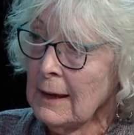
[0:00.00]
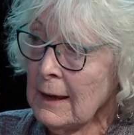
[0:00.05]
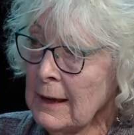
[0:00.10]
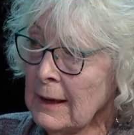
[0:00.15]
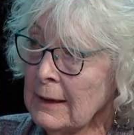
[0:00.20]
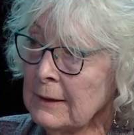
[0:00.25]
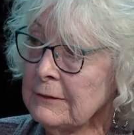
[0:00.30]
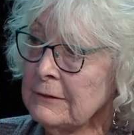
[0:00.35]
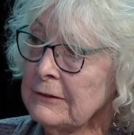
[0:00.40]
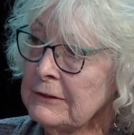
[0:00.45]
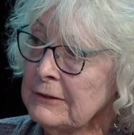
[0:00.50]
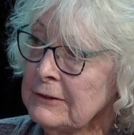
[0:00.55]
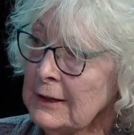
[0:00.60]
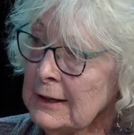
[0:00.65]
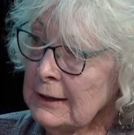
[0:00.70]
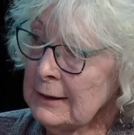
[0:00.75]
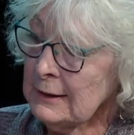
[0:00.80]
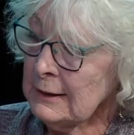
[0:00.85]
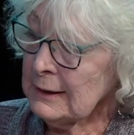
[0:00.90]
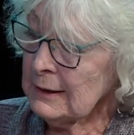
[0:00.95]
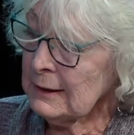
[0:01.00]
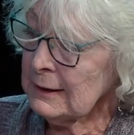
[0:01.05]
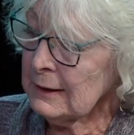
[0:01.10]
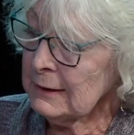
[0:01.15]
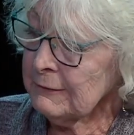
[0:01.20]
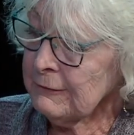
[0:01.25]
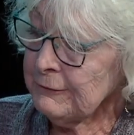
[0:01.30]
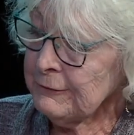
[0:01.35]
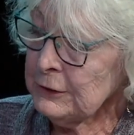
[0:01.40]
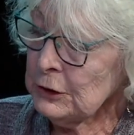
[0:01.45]
and see
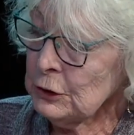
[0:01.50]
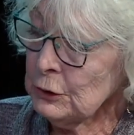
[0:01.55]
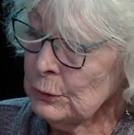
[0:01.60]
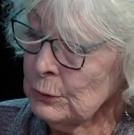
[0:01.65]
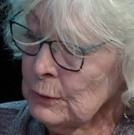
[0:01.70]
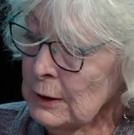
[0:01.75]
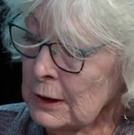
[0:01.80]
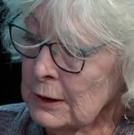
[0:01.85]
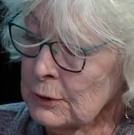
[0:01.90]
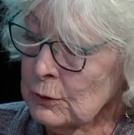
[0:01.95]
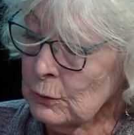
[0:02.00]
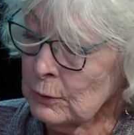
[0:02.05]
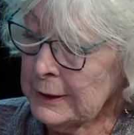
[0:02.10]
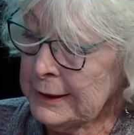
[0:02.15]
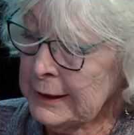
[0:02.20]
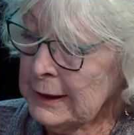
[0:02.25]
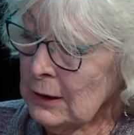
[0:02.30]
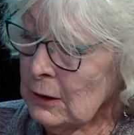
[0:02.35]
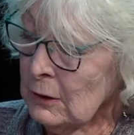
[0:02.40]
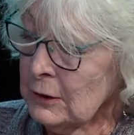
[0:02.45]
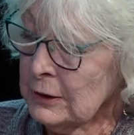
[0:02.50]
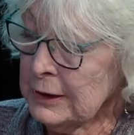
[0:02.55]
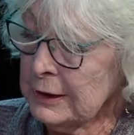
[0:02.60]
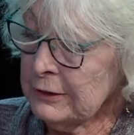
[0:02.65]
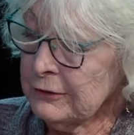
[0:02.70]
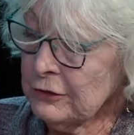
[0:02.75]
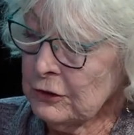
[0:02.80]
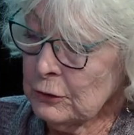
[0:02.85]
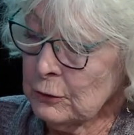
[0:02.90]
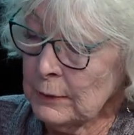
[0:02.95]
if you agree or
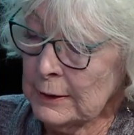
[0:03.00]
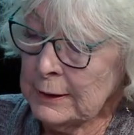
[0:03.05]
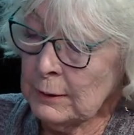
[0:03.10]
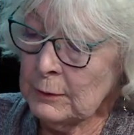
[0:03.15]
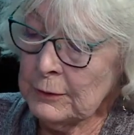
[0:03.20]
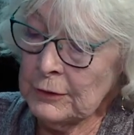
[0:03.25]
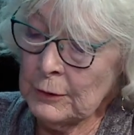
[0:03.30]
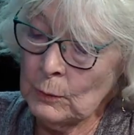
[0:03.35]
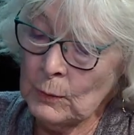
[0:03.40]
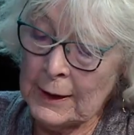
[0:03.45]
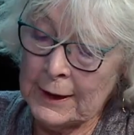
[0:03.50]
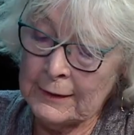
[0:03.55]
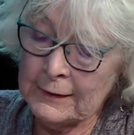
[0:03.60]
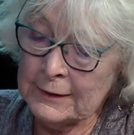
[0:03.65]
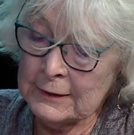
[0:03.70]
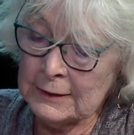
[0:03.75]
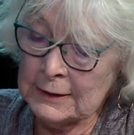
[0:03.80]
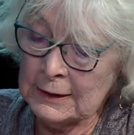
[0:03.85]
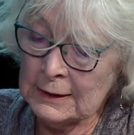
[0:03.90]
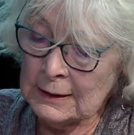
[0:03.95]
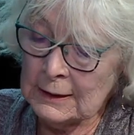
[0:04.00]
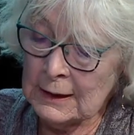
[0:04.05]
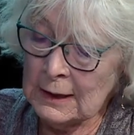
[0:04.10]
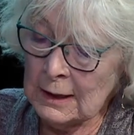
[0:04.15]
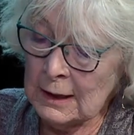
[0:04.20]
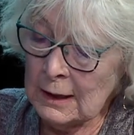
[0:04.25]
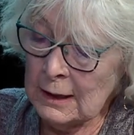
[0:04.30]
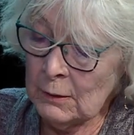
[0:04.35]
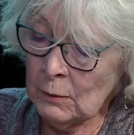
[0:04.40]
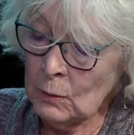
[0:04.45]
disagree with the way they uh,